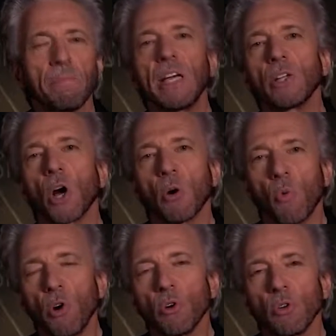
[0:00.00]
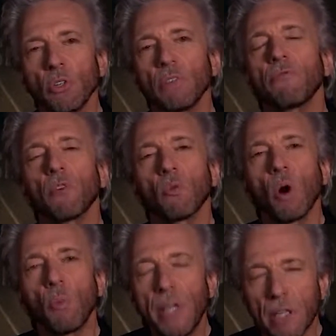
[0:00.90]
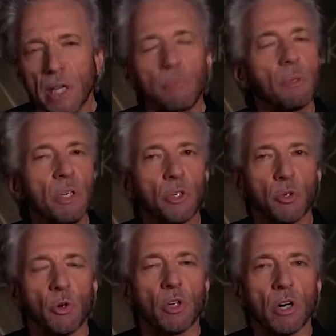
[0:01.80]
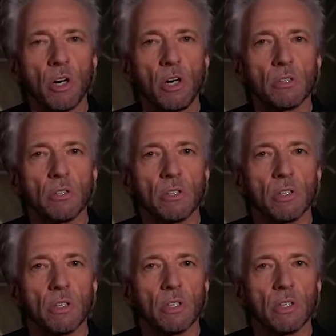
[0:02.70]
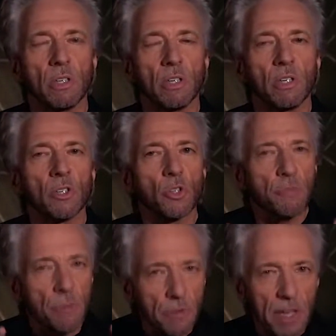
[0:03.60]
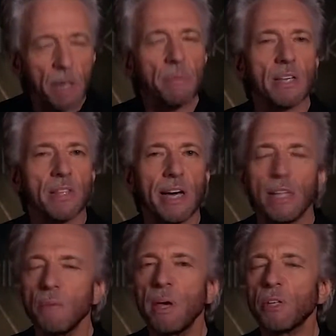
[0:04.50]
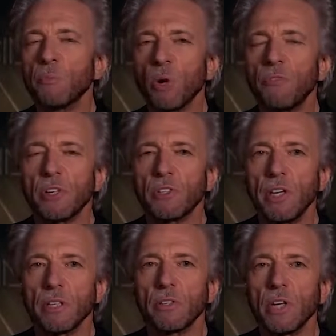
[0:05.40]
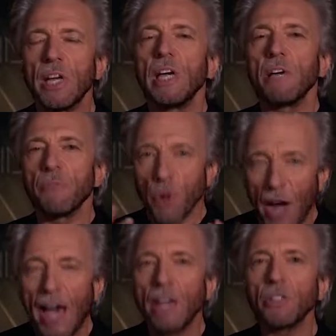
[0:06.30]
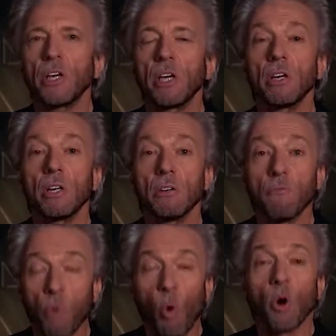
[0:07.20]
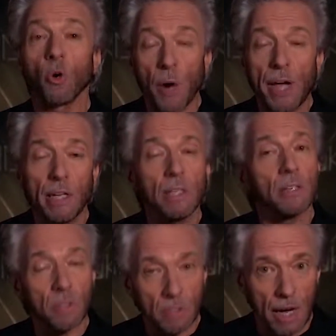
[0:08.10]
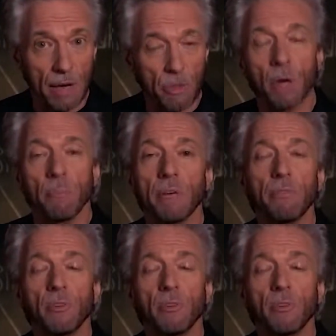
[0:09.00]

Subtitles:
in our world for what we claim to be true in our hearts. So if you think about that, it makes perfect sense. If you're asking for rain, as I thought my